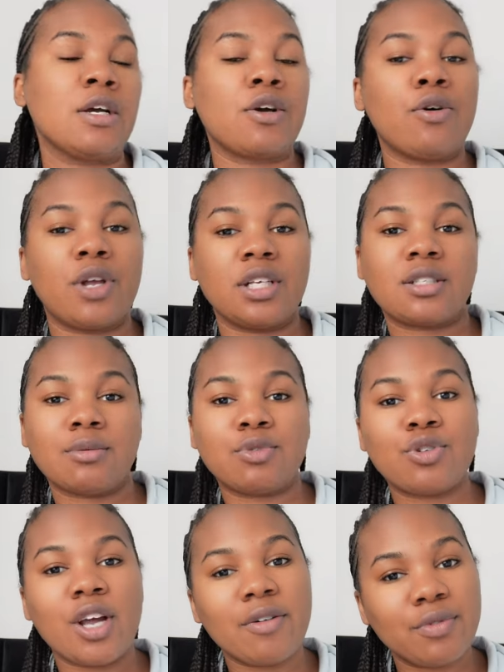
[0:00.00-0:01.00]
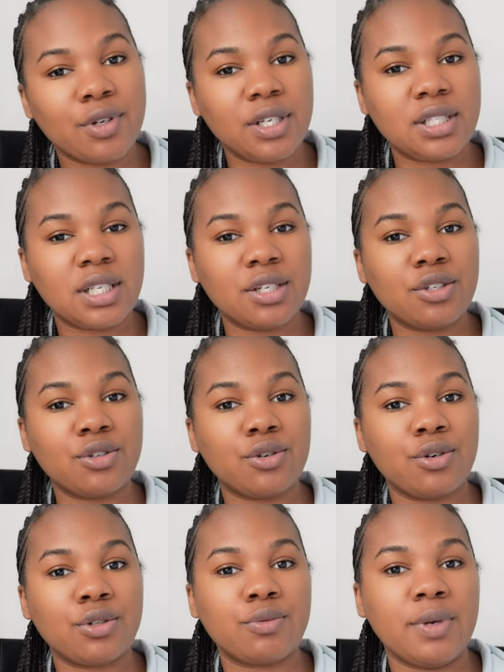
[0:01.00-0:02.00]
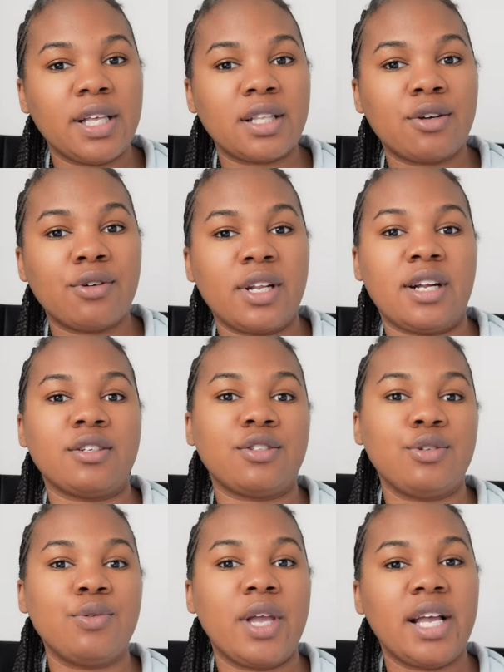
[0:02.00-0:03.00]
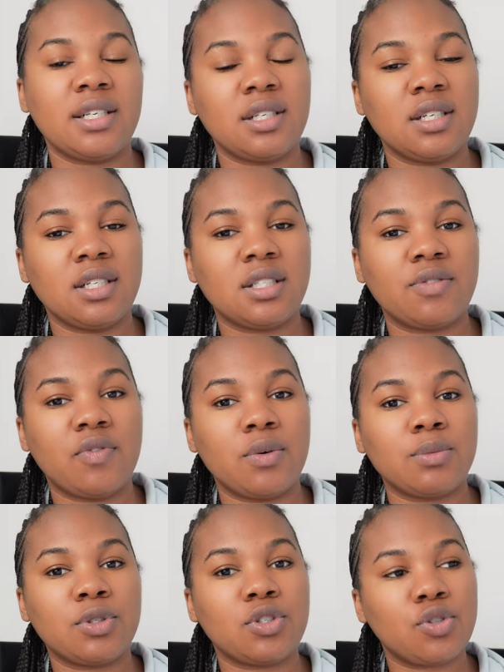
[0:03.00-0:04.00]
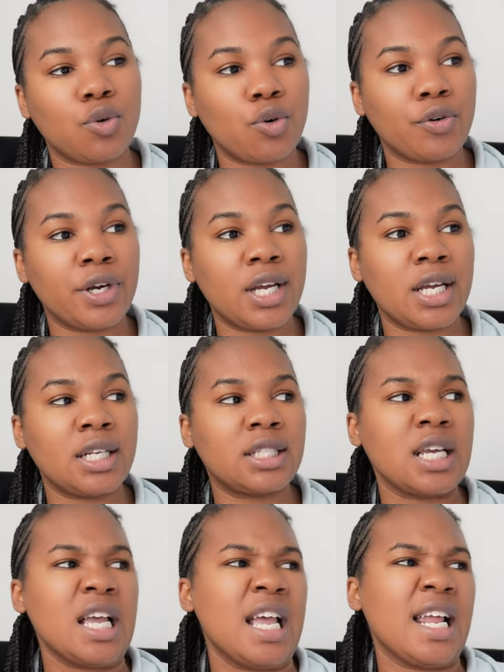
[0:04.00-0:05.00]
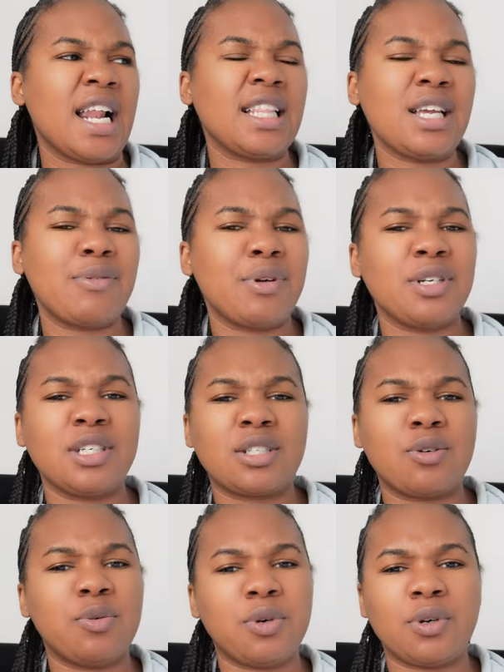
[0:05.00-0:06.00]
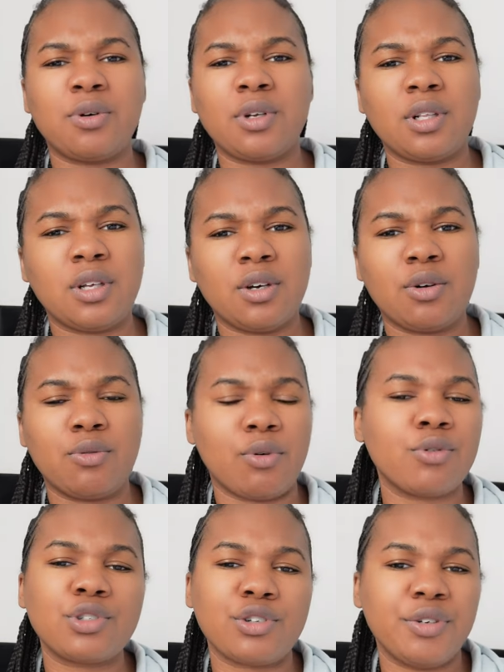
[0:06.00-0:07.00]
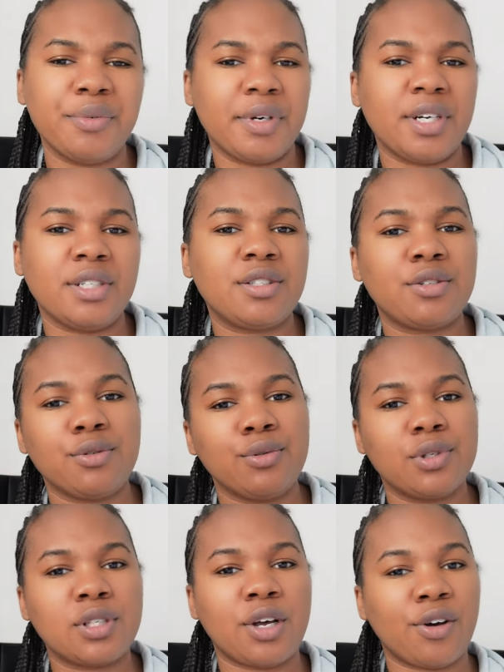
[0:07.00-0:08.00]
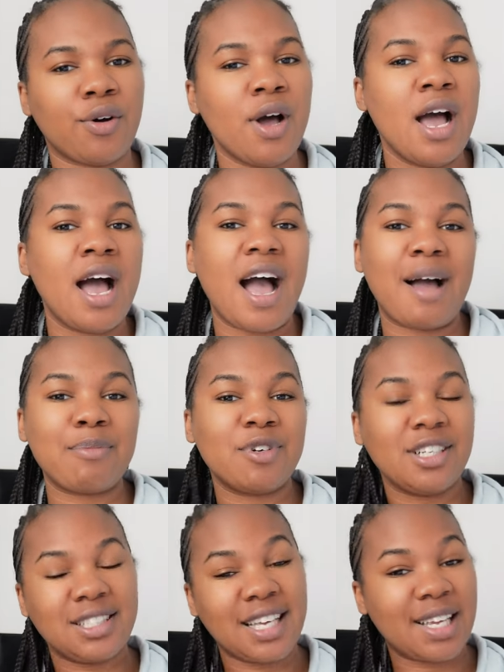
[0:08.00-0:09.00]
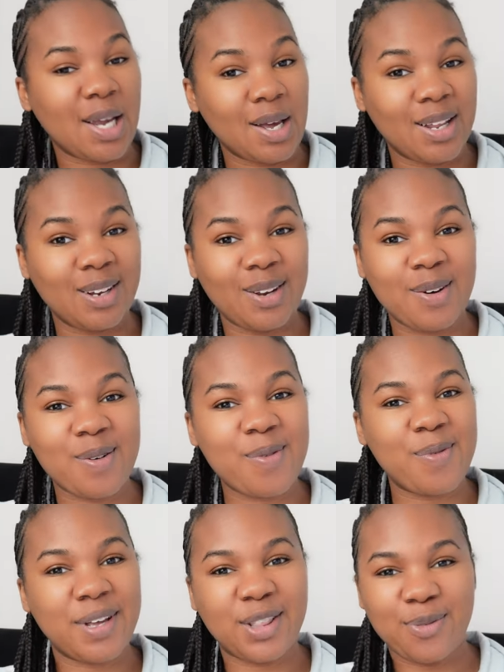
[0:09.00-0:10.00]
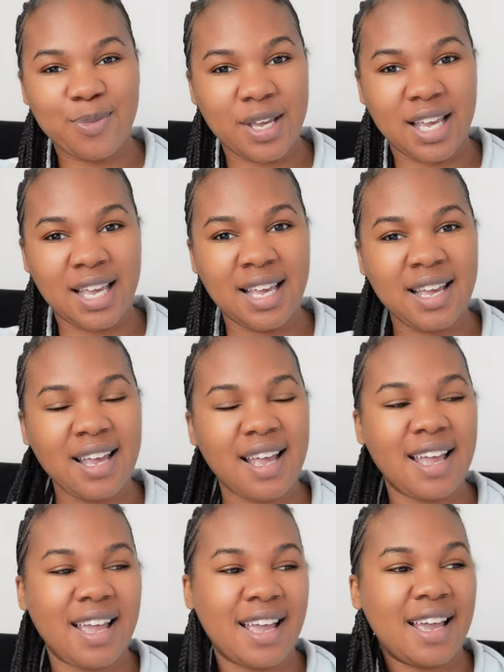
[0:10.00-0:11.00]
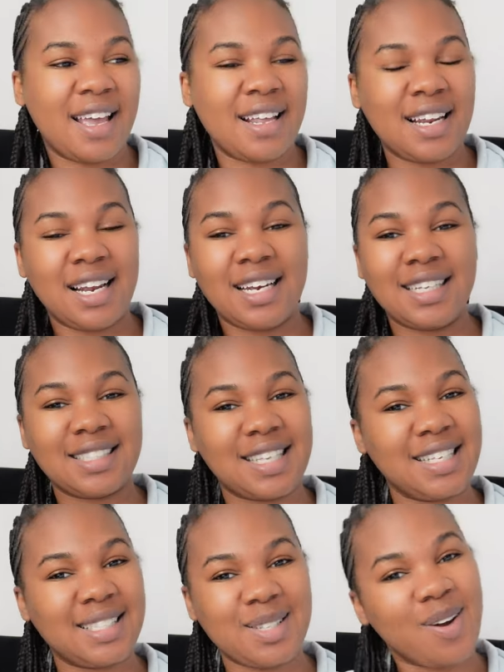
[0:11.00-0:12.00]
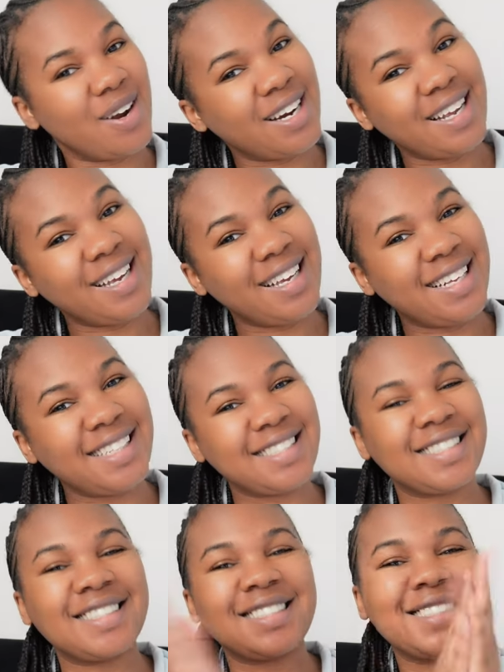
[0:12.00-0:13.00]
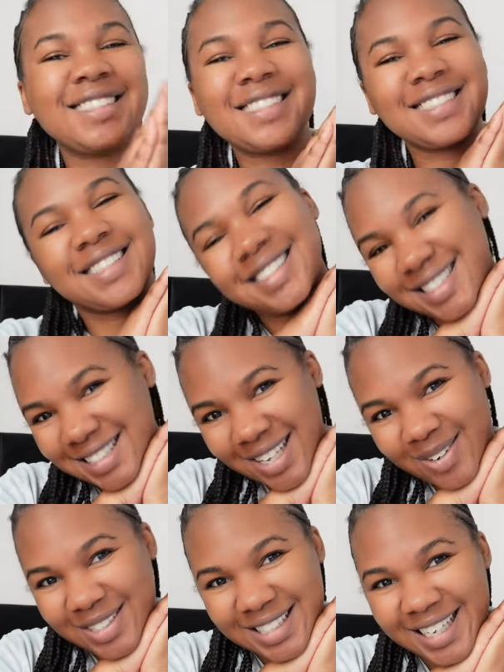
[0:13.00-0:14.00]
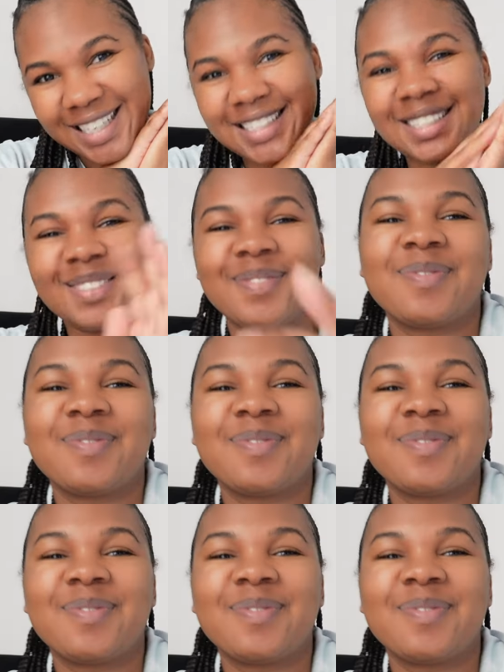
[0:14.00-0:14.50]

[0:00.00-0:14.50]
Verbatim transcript: go get some travel essentials. We have to go get our suitcases from storage. And I think we just going on a little grocery run too. So I'm going to take y'all along with me and let's get started. So excited.